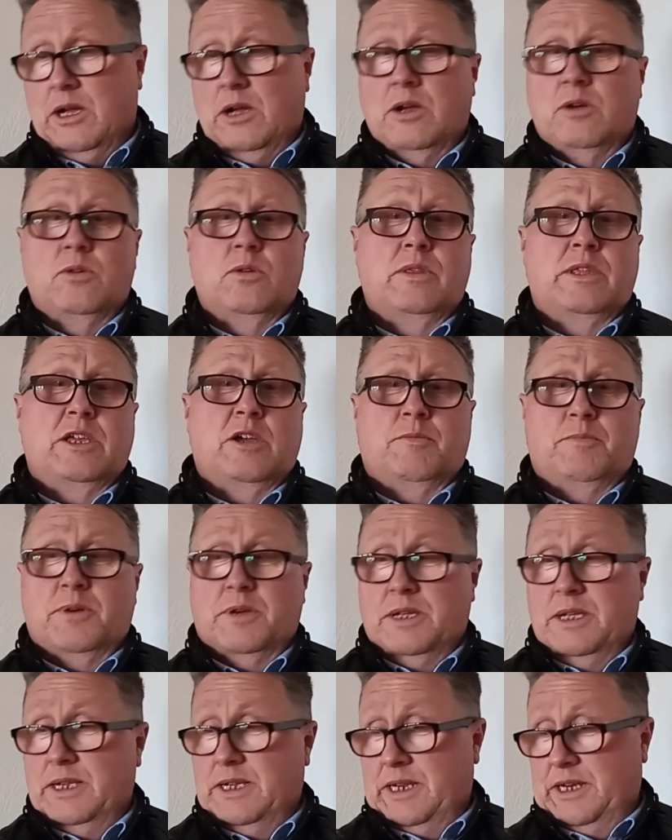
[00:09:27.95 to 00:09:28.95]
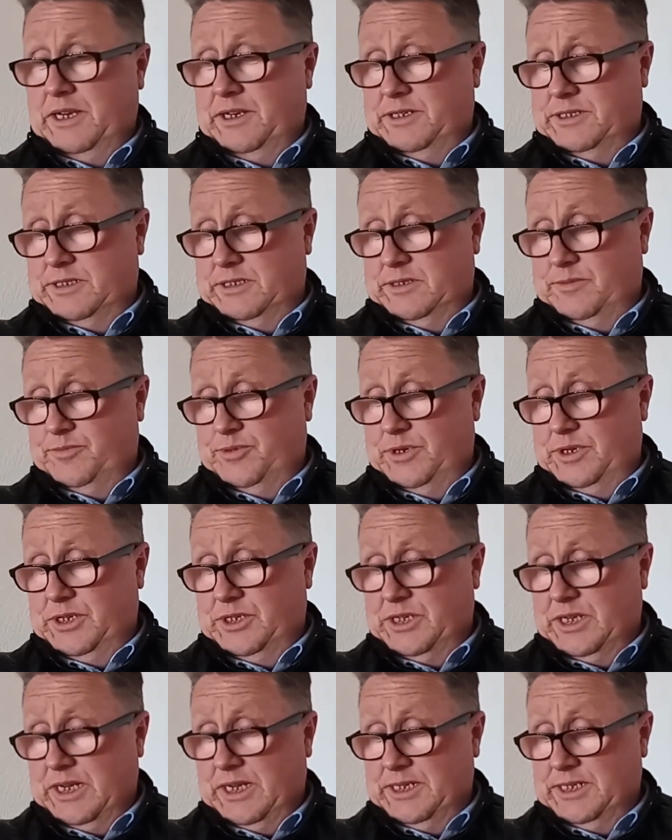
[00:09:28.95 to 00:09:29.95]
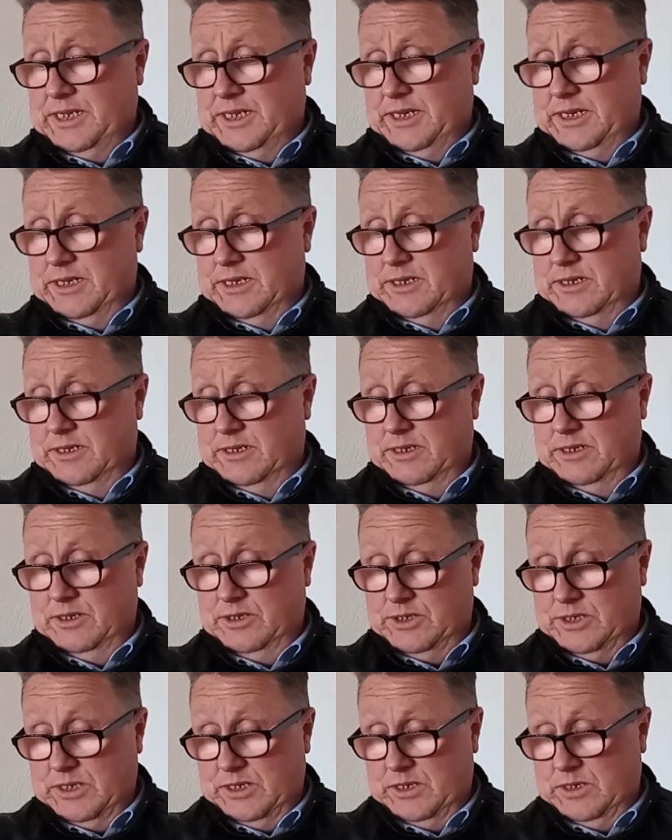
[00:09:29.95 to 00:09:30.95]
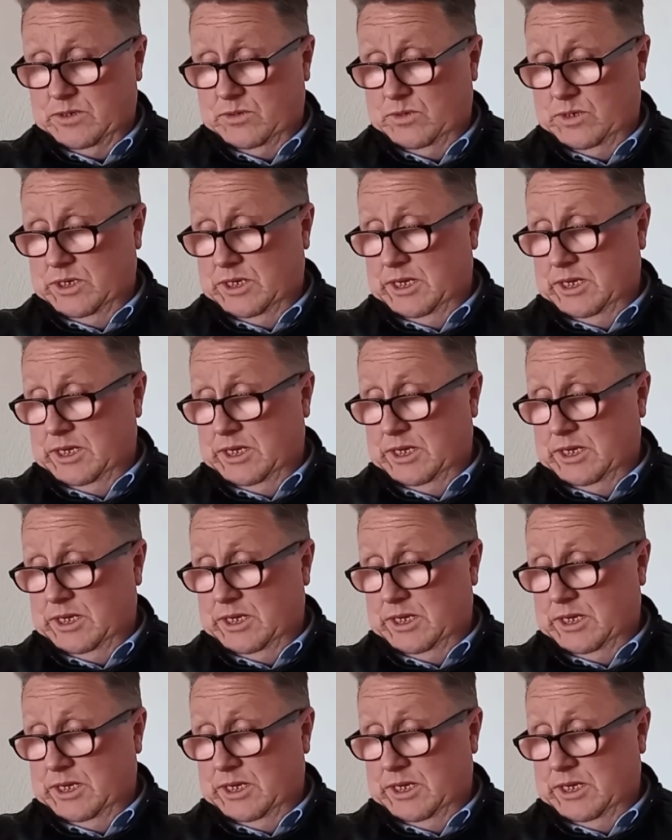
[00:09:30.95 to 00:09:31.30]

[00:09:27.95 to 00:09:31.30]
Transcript: all the help I can get is appreciated. So,